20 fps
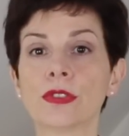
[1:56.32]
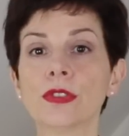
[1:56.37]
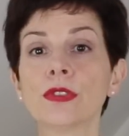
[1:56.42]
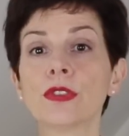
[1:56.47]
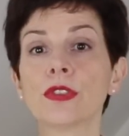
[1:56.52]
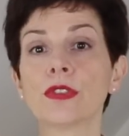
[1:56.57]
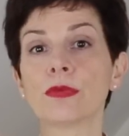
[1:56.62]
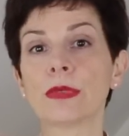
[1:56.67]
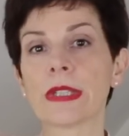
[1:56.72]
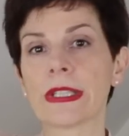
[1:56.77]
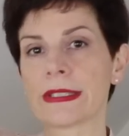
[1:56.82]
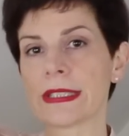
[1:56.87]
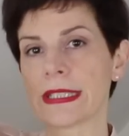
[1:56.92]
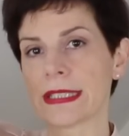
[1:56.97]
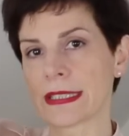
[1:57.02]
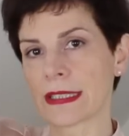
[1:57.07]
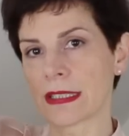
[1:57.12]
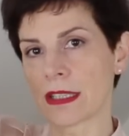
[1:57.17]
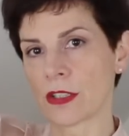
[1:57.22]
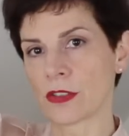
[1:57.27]
you could wear
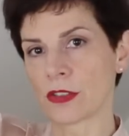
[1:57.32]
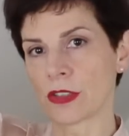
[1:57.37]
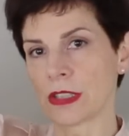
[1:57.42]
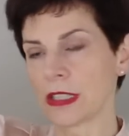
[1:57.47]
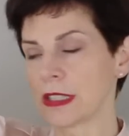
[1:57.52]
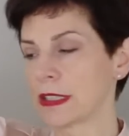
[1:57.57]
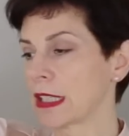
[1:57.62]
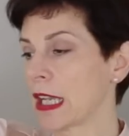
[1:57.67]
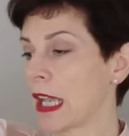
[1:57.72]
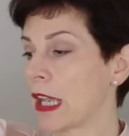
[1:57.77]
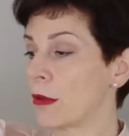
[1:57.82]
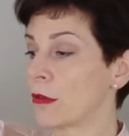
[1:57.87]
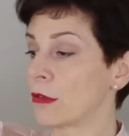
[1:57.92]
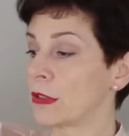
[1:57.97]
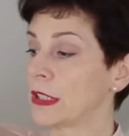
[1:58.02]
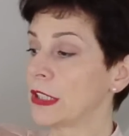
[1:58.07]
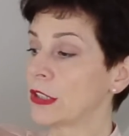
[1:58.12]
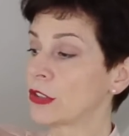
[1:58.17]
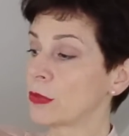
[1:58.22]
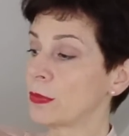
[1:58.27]
this underneath a
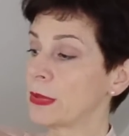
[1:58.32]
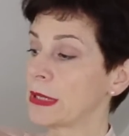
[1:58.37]
little